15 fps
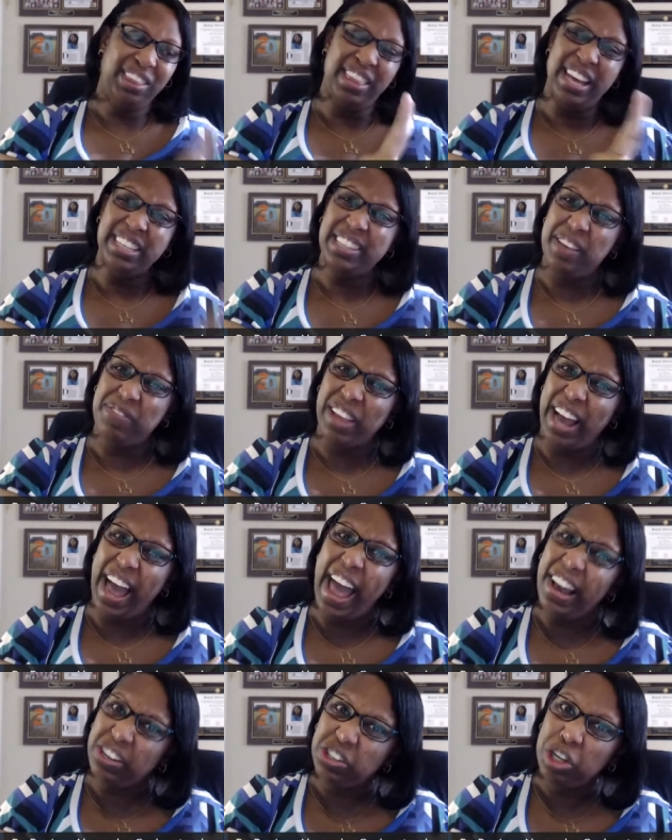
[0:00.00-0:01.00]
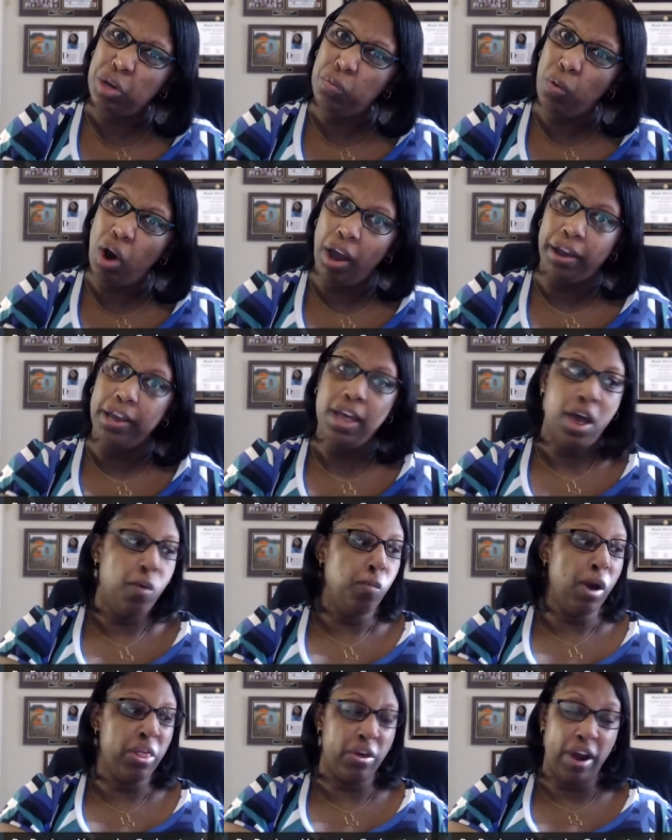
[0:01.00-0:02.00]
That's something I actually want.
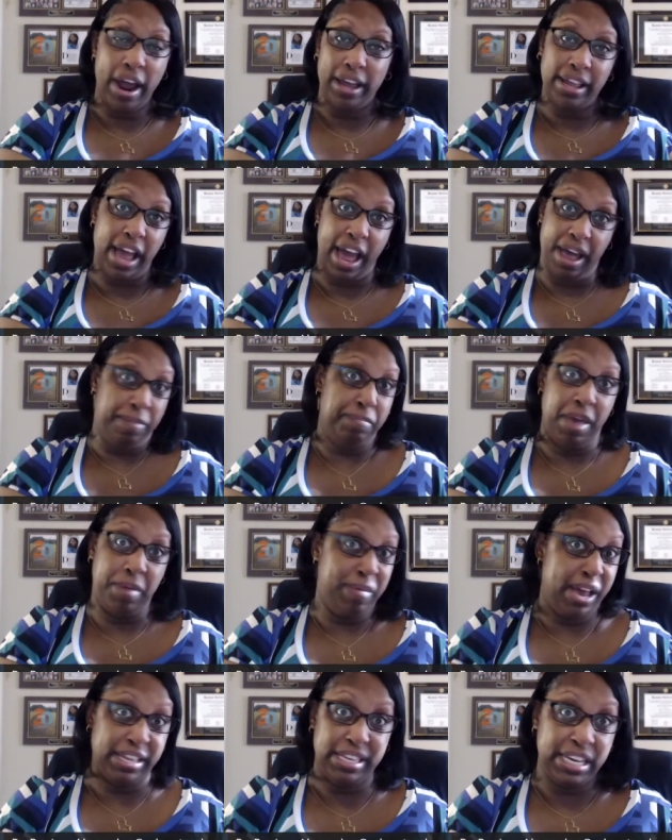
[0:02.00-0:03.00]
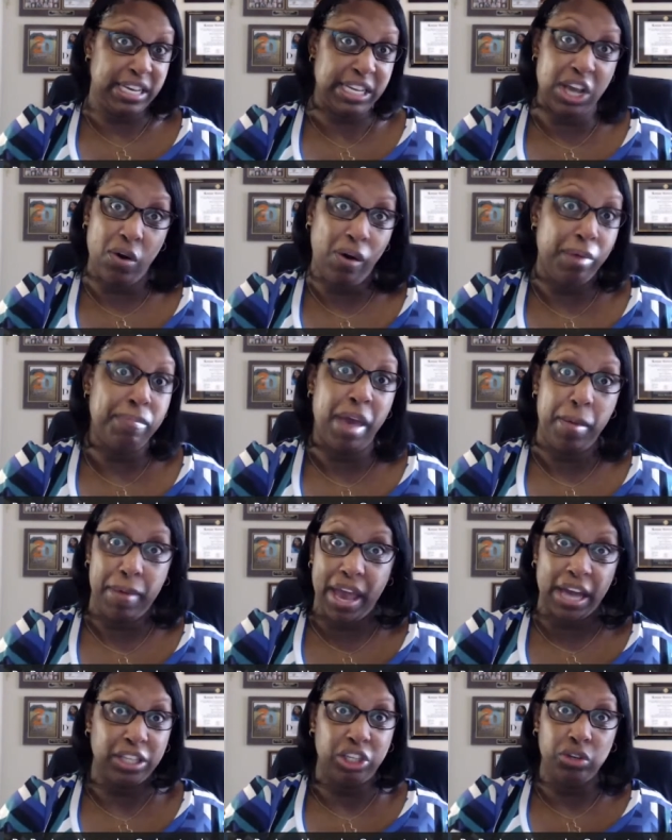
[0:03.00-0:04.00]
Whether I maybe I didn't know it,
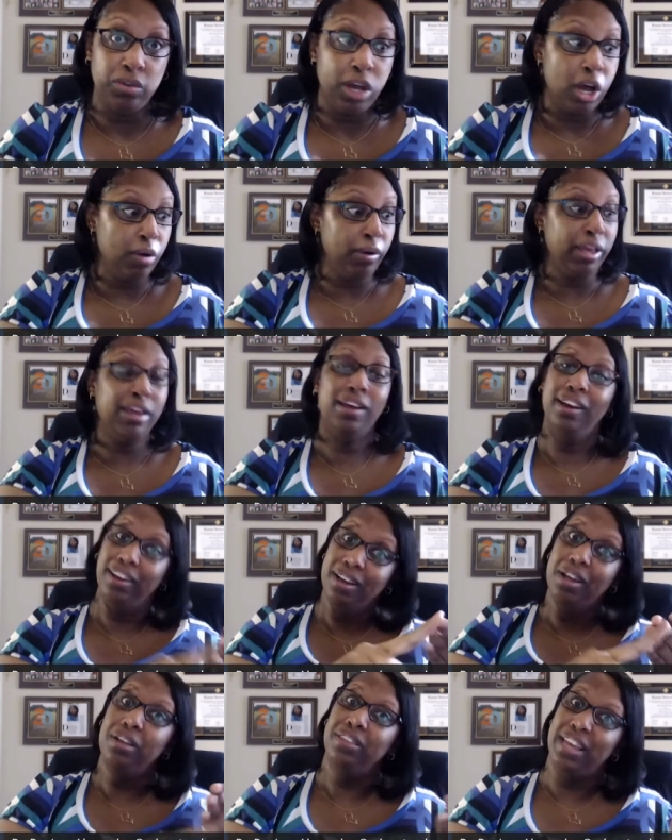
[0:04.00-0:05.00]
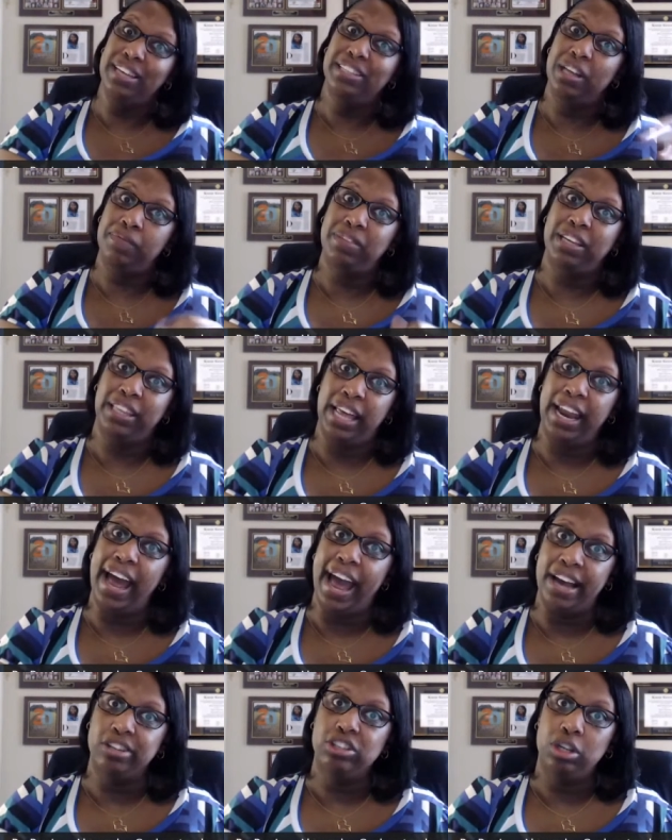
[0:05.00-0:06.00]
maybe I do know it. That's something that I
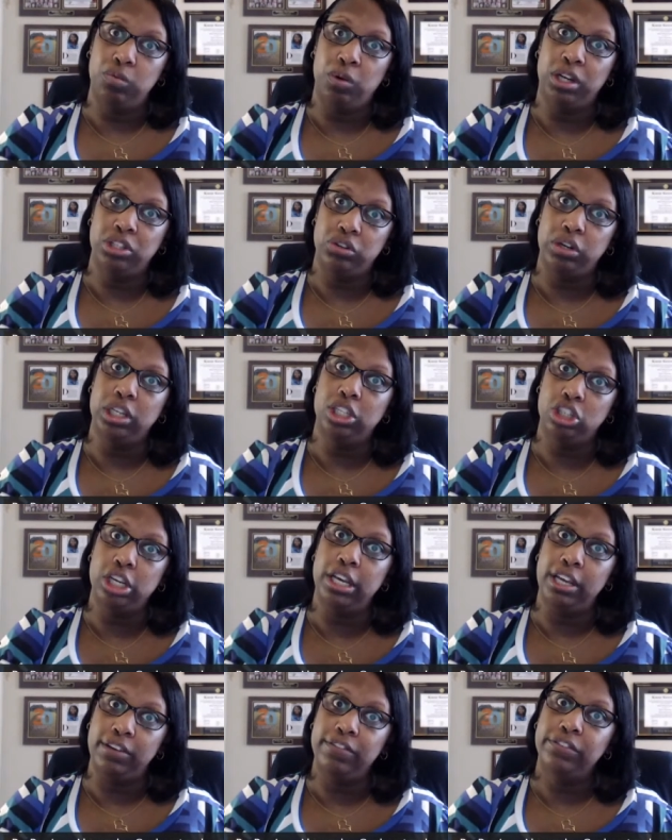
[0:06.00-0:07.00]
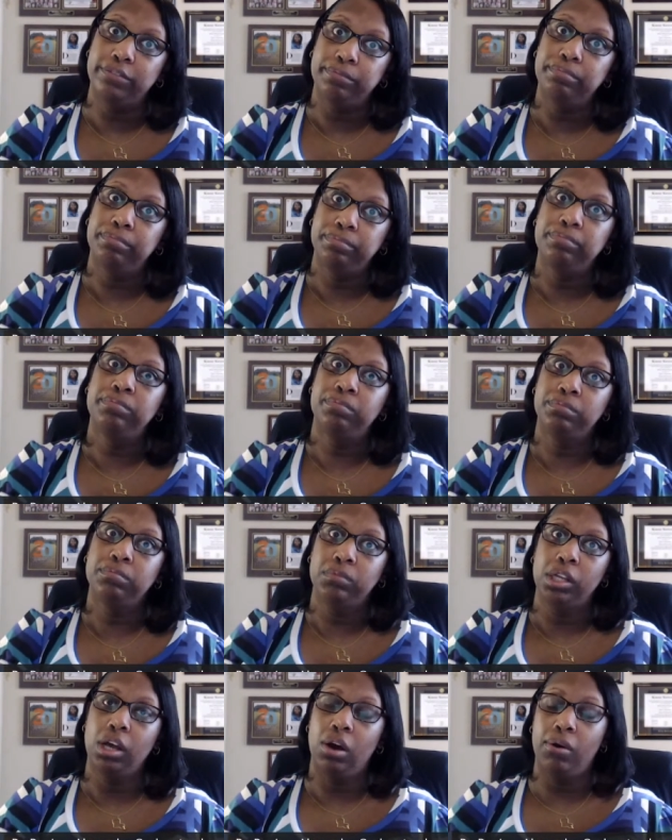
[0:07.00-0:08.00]
actually want to achieve.
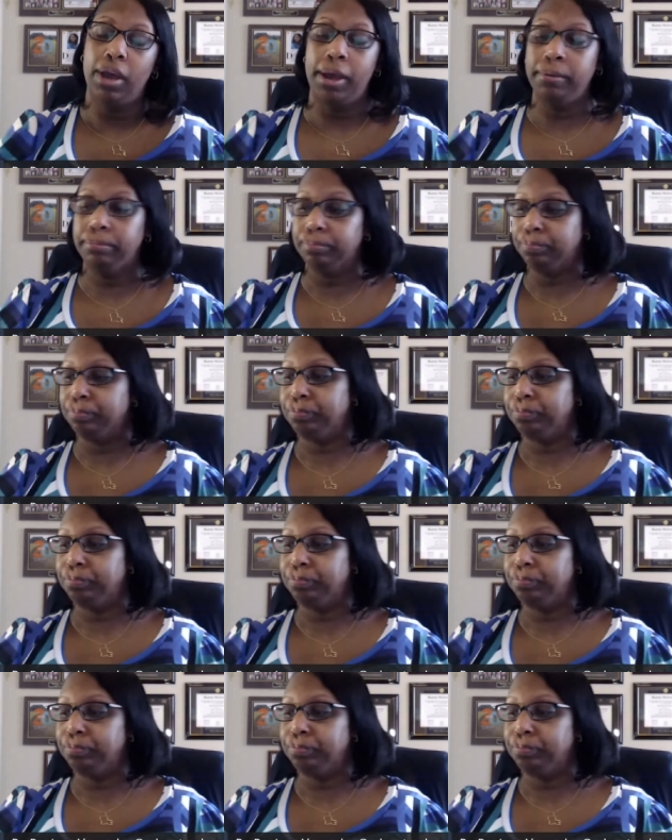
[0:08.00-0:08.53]
Okay.